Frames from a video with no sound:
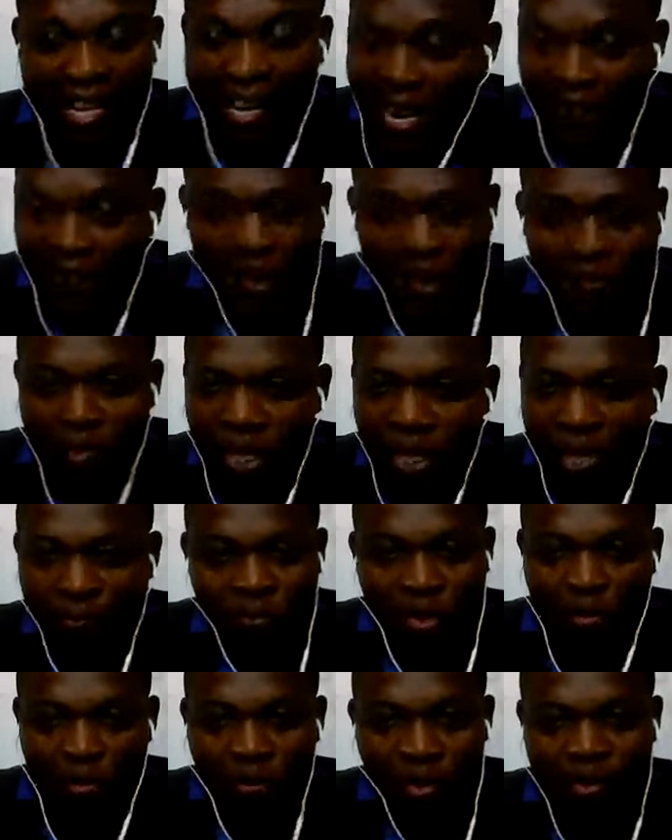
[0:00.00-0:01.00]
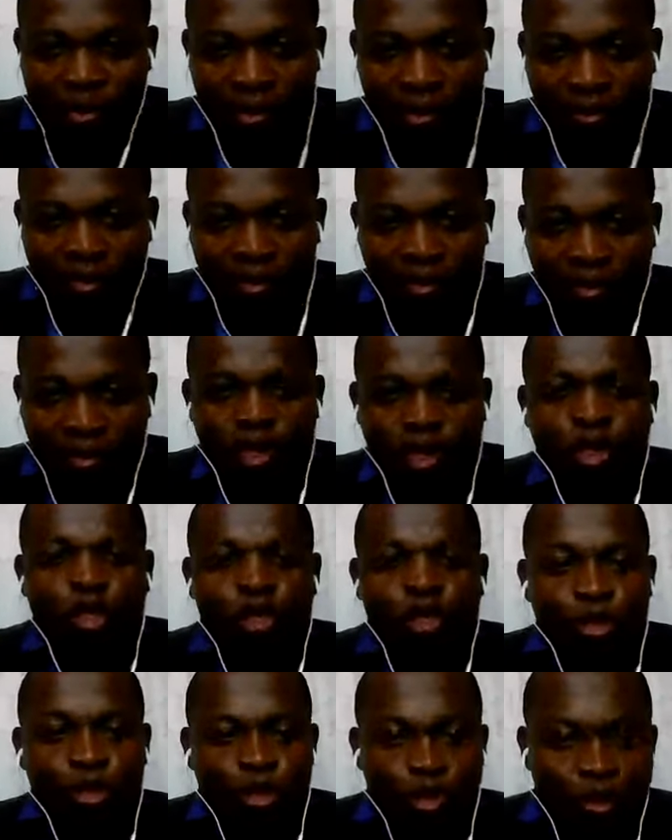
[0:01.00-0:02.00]
Never make promises
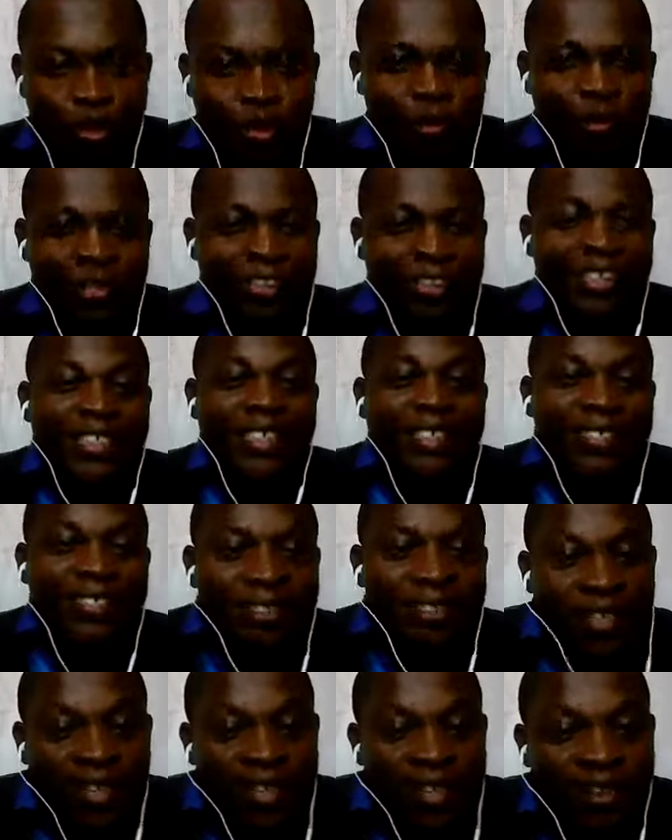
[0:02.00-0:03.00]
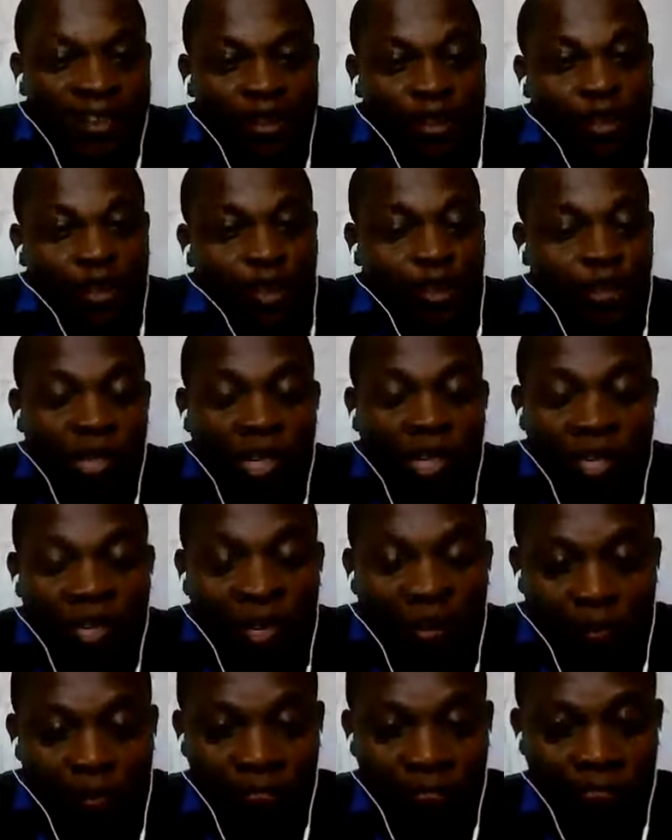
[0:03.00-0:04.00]
you don't intend to
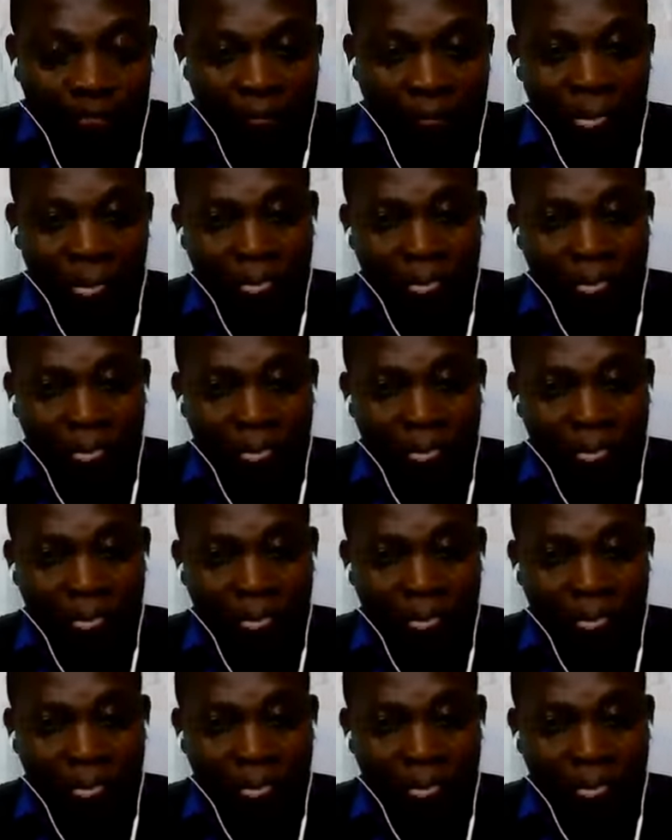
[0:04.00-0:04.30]
keep.